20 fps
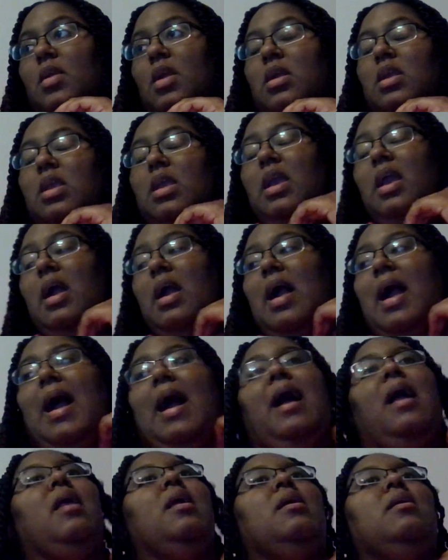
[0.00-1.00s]
yeah,
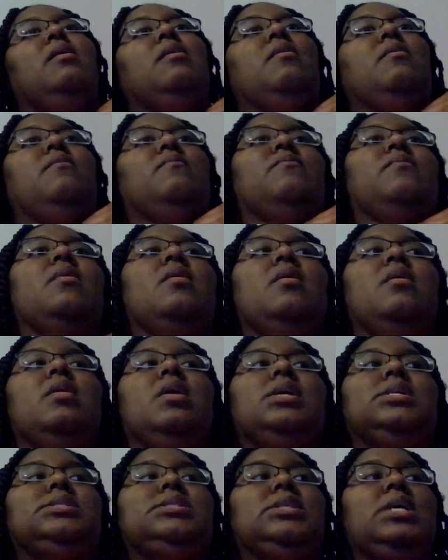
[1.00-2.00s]
I have
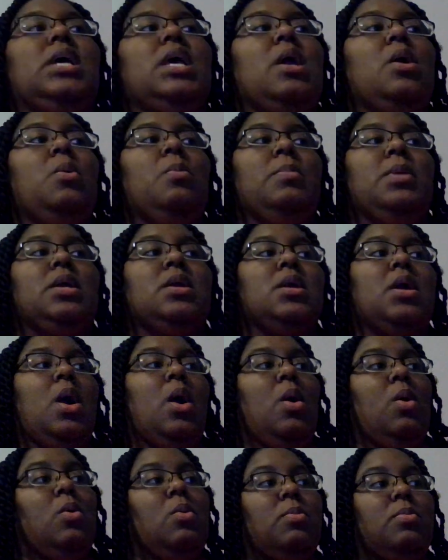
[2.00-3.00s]
to help me
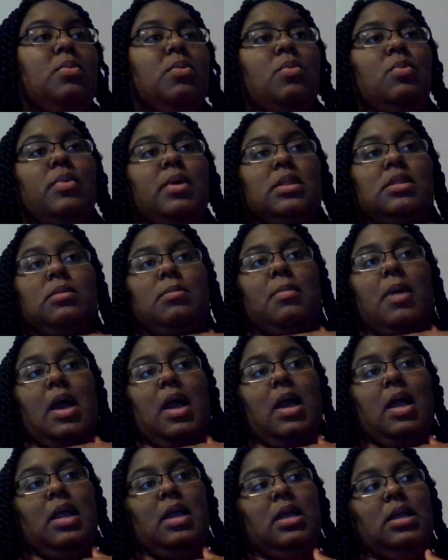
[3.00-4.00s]
cope with
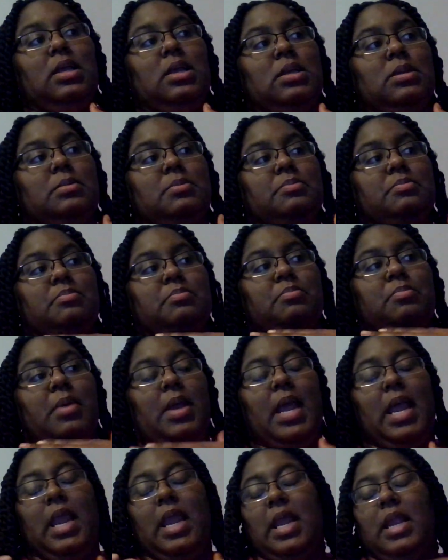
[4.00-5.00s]
my
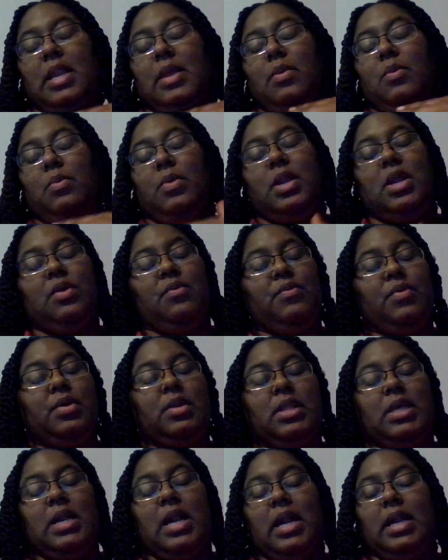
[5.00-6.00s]
pain and whatever
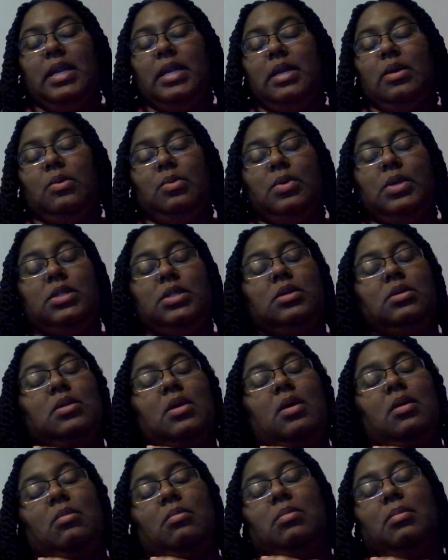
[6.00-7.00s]
that I deal with. You
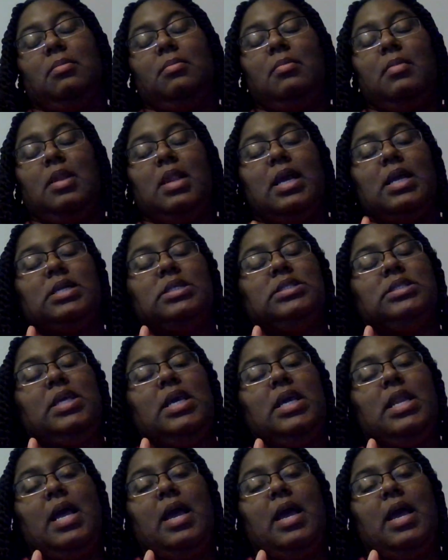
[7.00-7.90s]
know, like I said,